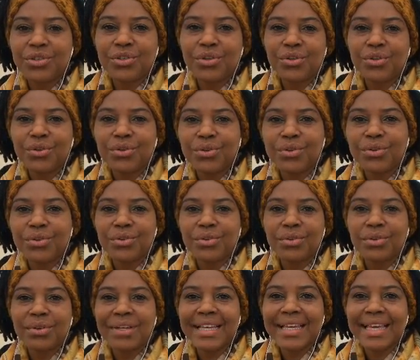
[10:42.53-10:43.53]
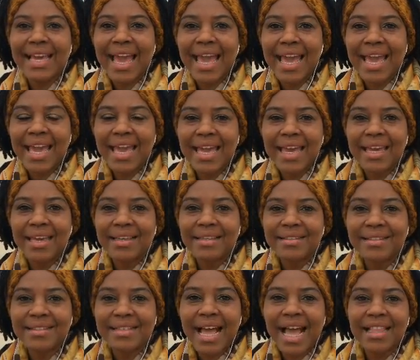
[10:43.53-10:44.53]
you
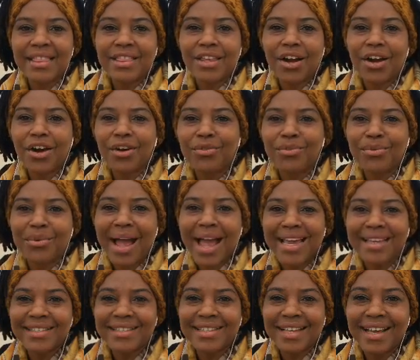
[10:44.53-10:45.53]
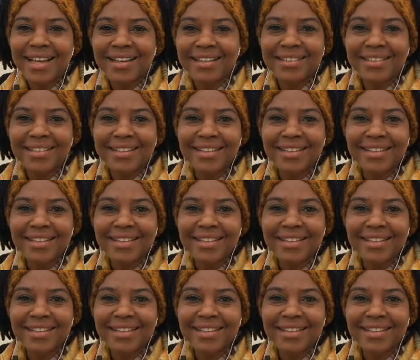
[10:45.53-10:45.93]
gaze at the horizon,